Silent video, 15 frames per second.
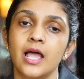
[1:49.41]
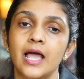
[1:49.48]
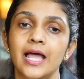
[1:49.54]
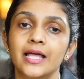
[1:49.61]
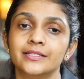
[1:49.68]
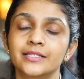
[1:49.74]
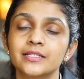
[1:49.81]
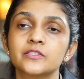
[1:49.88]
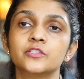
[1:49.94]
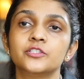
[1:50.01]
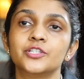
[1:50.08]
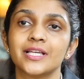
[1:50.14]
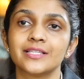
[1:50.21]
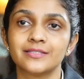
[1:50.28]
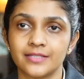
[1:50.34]
and this
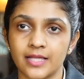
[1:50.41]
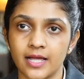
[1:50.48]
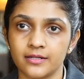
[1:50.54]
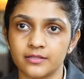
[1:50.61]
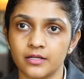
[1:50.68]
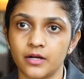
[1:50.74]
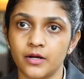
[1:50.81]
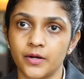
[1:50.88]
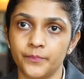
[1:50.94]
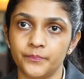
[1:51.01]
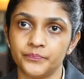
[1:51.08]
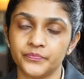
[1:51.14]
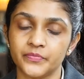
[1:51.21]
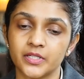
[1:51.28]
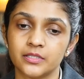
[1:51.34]
suggests that
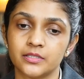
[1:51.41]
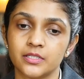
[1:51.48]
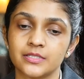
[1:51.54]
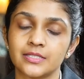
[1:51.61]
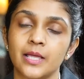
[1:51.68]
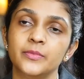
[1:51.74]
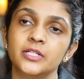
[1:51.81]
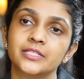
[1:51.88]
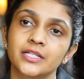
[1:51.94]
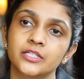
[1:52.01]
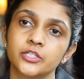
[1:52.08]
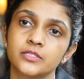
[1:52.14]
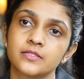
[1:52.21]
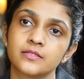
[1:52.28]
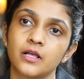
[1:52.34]
the
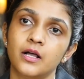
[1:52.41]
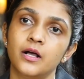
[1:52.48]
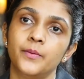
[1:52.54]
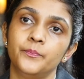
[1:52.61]
simultaneous